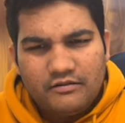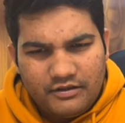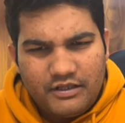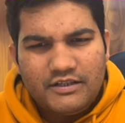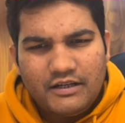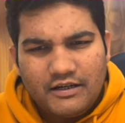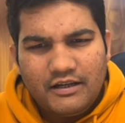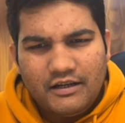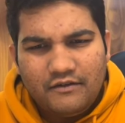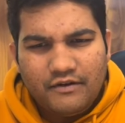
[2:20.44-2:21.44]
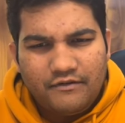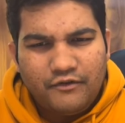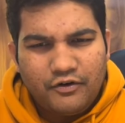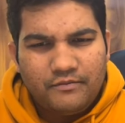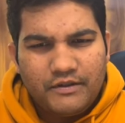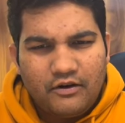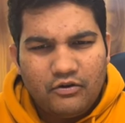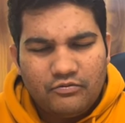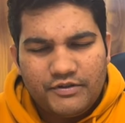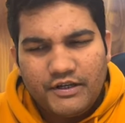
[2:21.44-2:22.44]
they generally live away from their
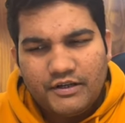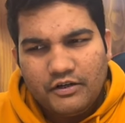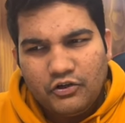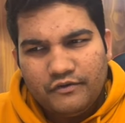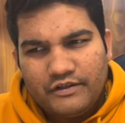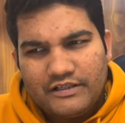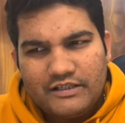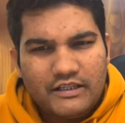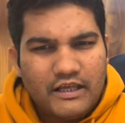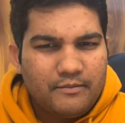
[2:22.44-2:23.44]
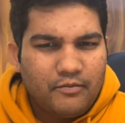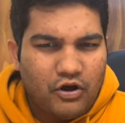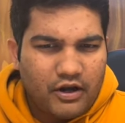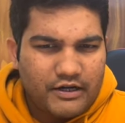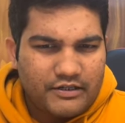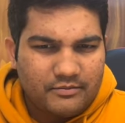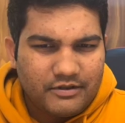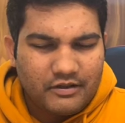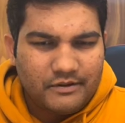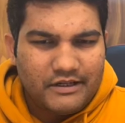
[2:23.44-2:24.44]
home generally you will see they are born at some
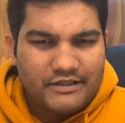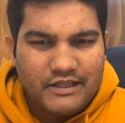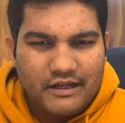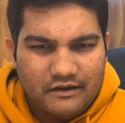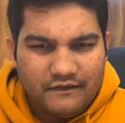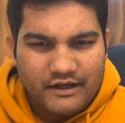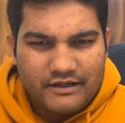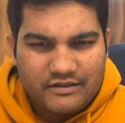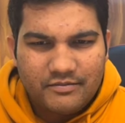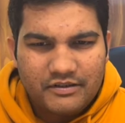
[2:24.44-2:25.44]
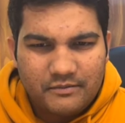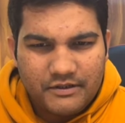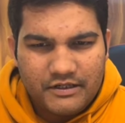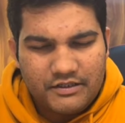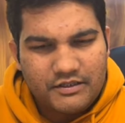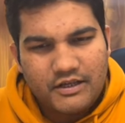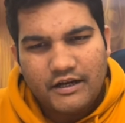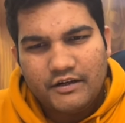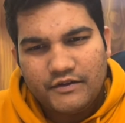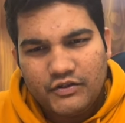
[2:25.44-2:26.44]
other place they are living at some other place this
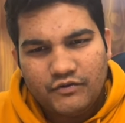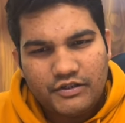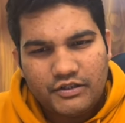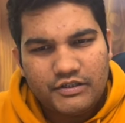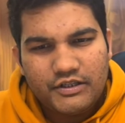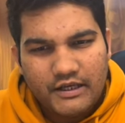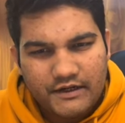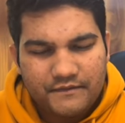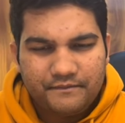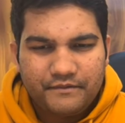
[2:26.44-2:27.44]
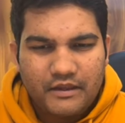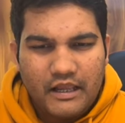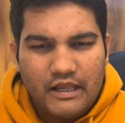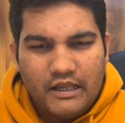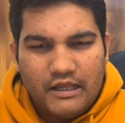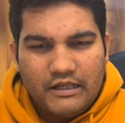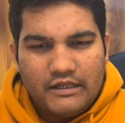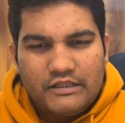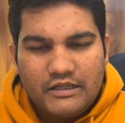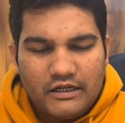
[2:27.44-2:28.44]
kind of situation is there
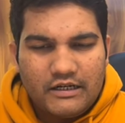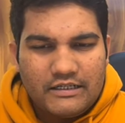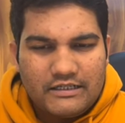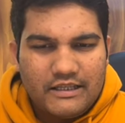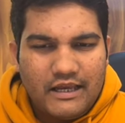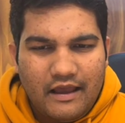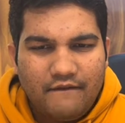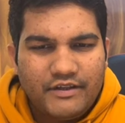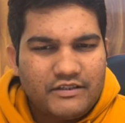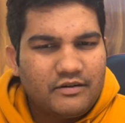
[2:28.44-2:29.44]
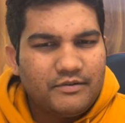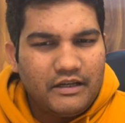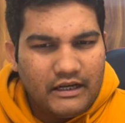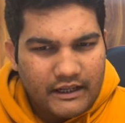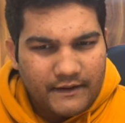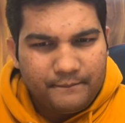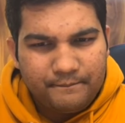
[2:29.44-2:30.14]
children's they have with some delay